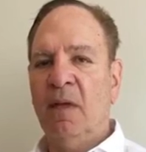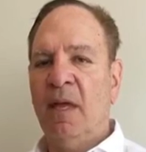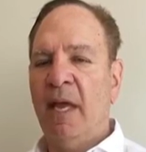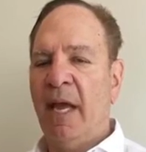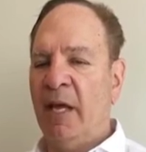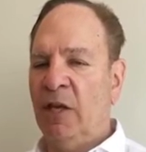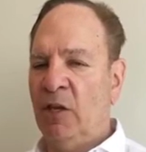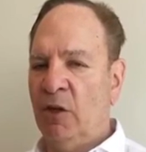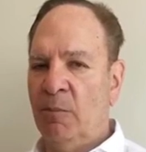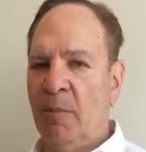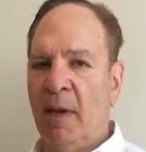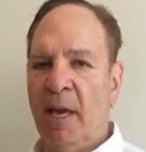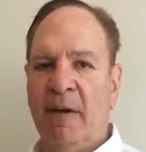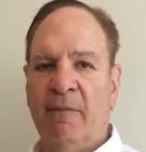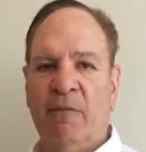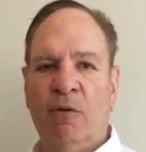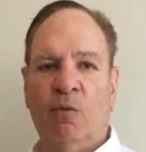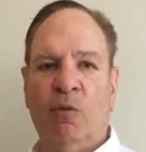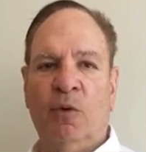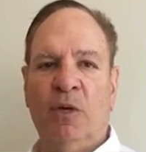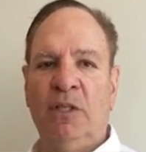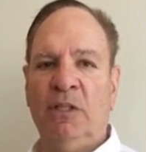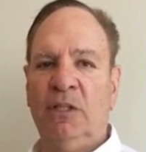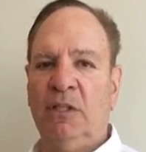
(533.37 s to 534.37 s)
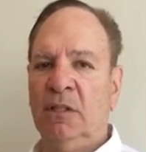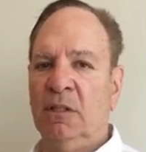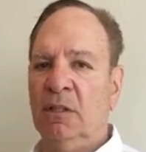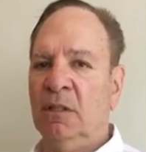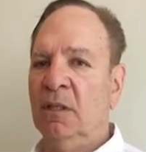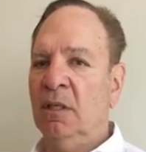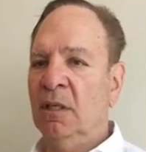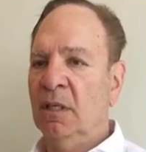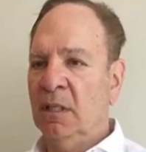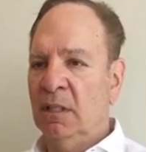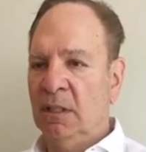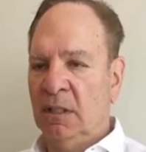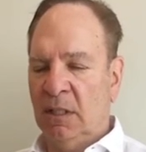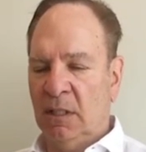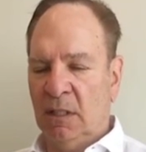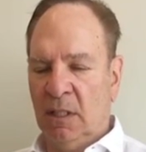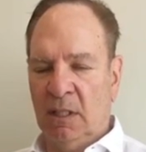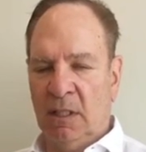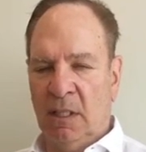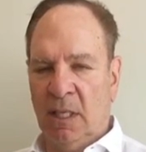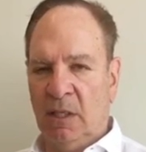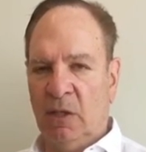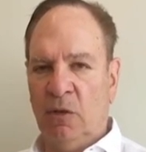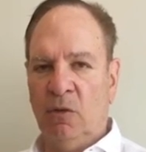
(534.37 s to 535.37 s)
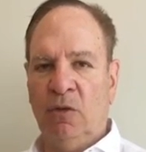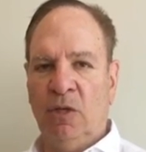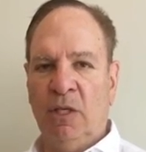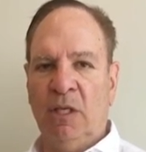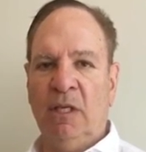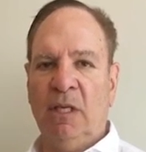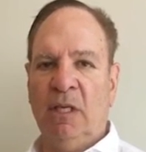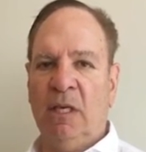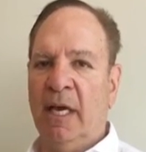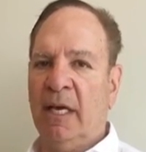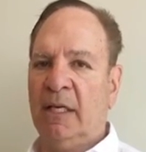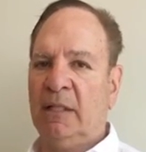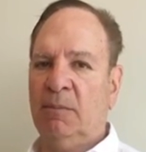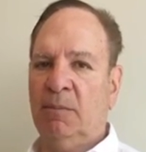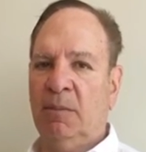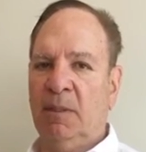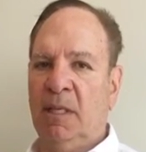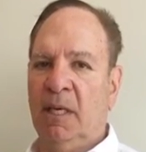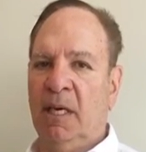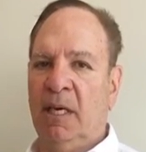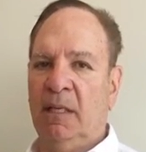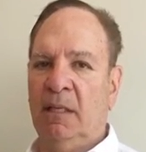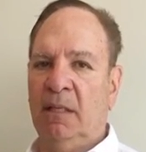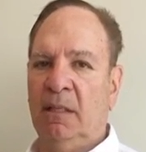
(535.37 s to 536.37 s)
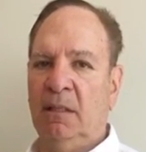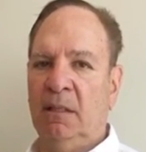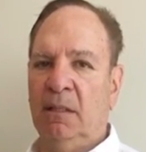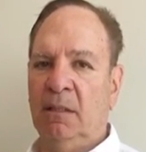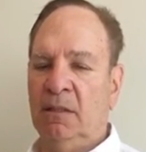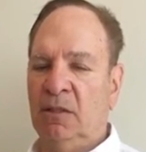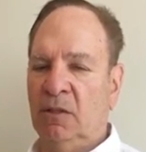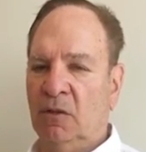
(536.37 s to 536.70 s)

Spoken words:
and you may have a reason that you need it expedited.